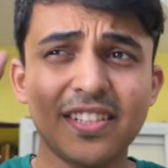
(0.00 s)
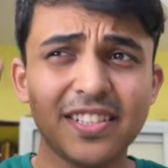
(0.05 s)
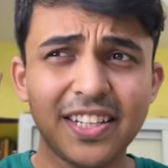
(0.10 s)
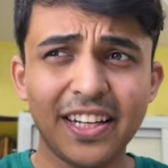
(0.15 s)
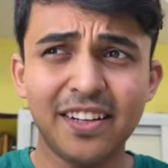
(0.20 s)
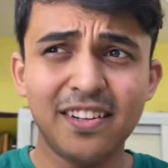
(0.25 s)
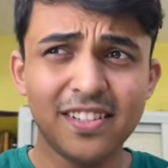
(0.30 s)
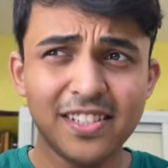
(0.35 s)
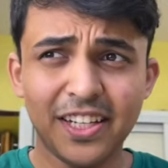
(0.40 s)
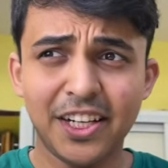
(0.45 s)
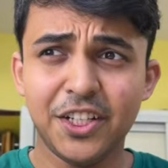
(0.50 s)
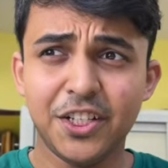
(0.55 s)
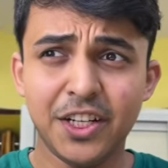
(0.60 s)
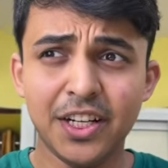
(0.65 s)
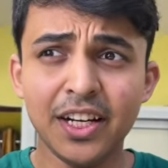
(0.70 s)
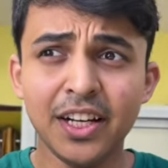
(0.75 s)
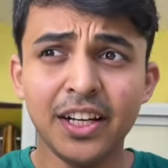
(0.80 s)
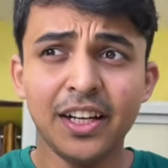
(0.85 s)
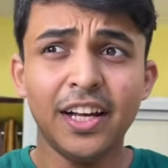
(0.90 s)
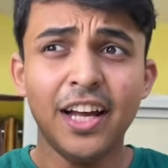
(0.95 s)
sales
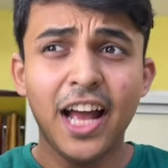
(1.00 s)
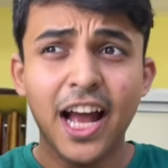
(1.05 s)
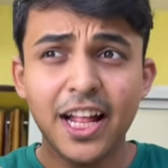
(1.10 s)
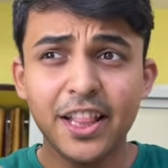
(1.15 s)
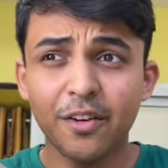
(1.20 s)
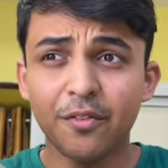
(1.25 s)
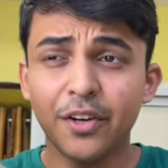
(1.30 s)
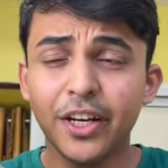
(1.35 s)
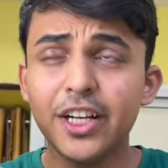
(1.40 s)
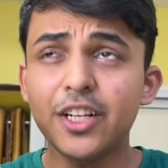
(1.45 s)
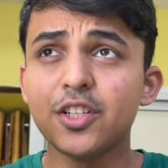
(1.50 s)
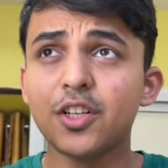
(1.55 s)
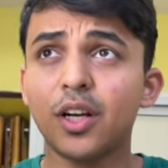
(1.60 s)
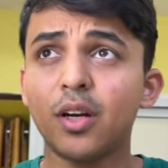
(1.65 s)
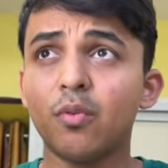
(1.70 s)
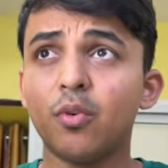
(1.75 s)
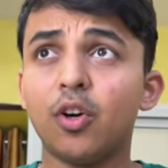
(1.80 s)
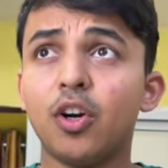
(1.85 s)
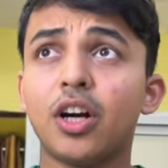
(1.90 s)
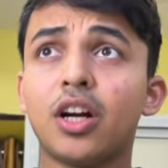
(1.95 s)
agent, and the way it's going
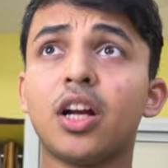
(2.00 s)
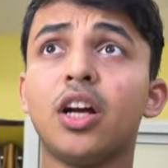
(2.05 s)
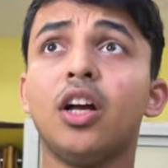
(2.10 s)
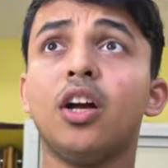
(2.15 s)
to work,